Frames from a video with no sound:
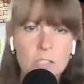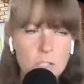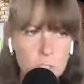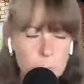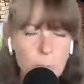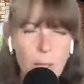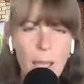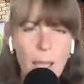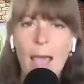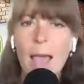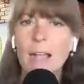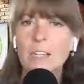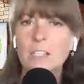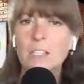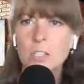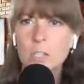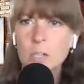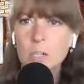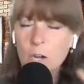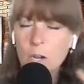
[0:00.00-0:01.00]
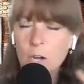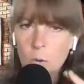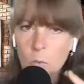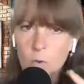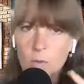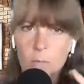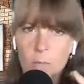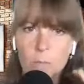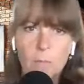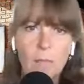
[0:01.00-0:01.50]
or new packs or
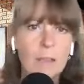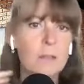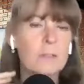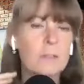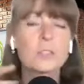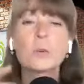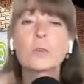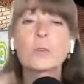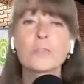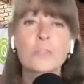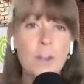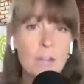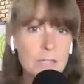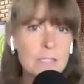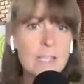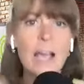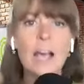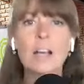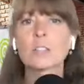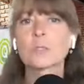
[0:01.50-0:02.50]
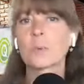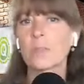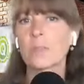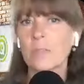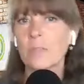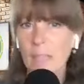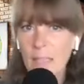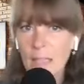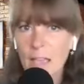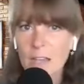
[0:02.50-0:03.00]
where like to a friend's house where
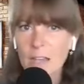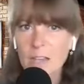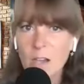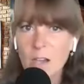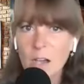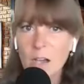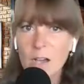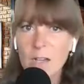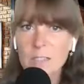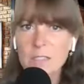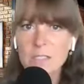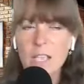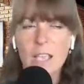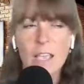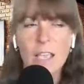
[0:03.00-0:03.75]
they had dogs.